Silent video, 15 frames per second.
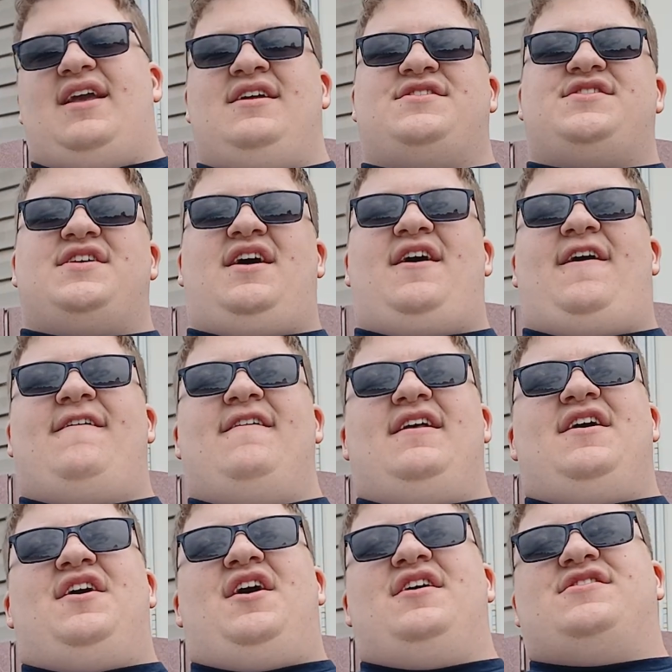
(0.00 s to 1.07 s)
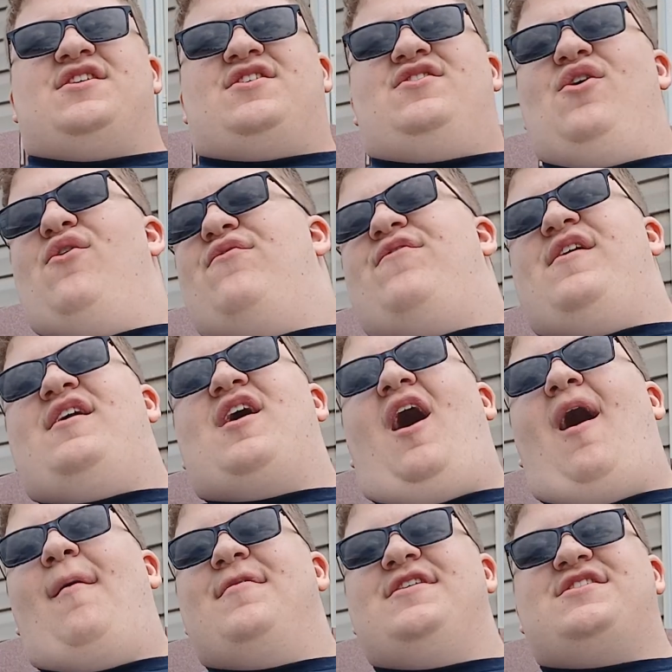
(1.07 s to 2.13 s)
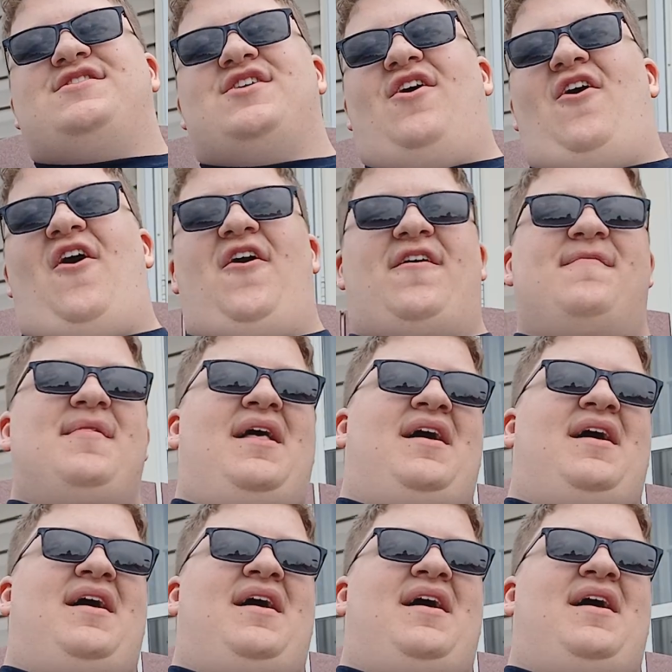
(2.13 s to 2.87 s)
It's a goofy comedy song